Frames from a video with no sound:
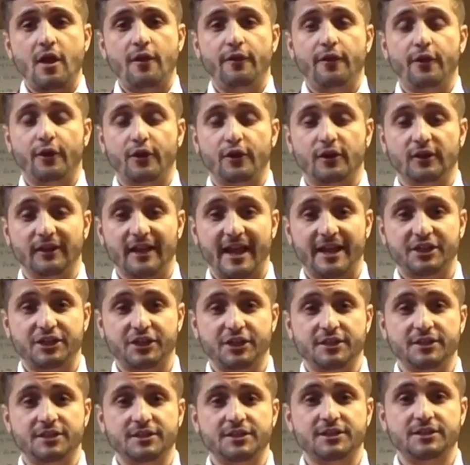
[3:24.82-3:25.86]
their
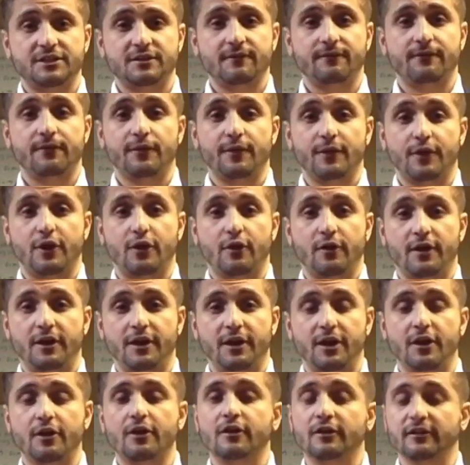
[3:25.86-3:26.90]
collections for the
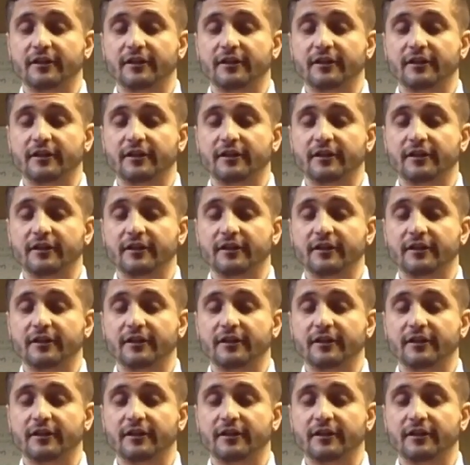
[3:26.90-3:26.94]
current year.